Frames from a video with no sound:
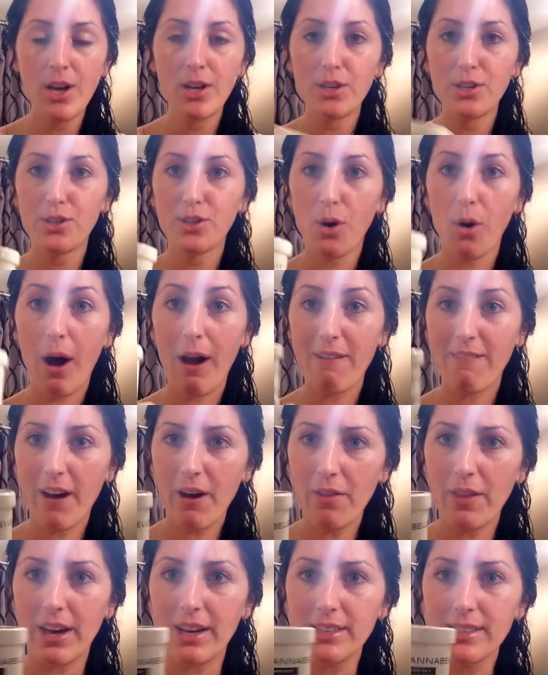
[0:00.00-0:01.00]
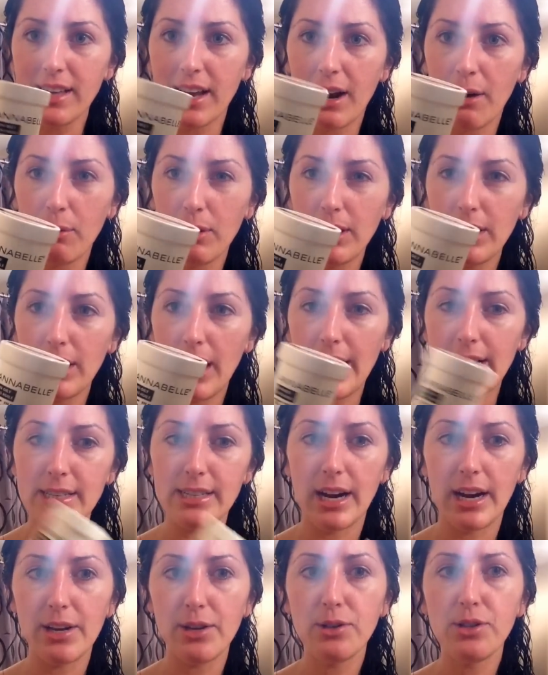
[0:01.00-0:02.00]
So I found this and I really liked
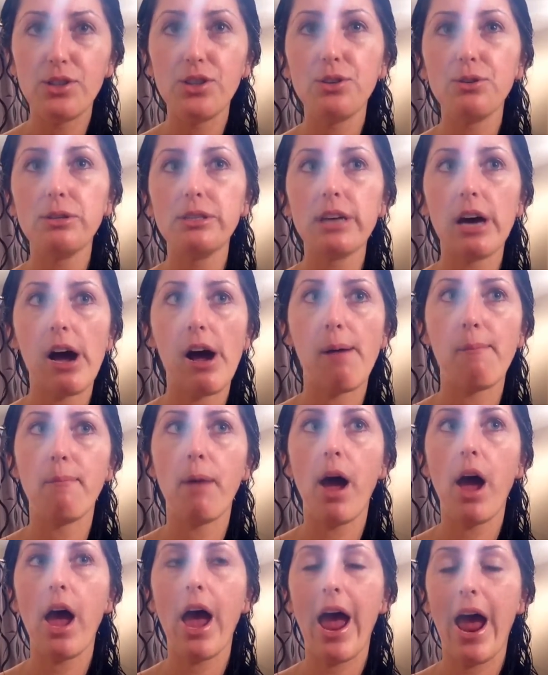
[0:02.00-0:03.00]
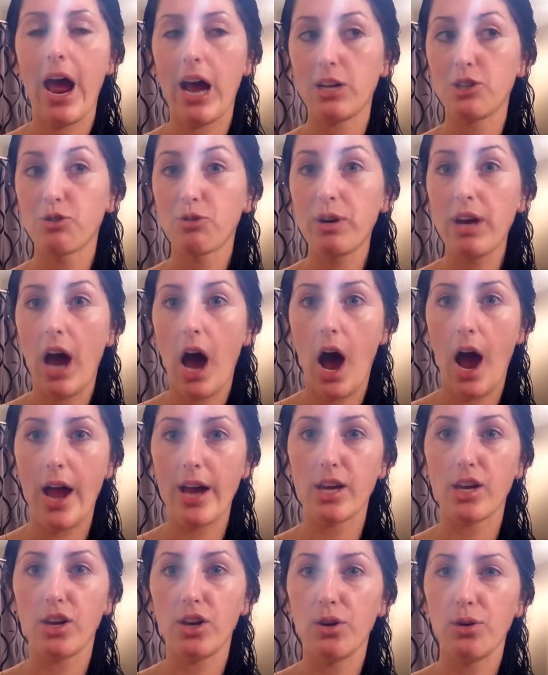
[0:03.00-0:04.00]
it. I used to use Andrea
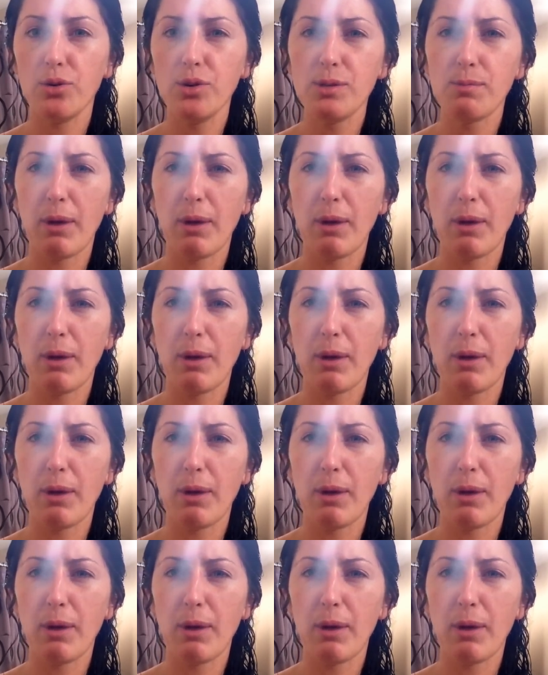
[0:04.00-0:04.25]
IQs,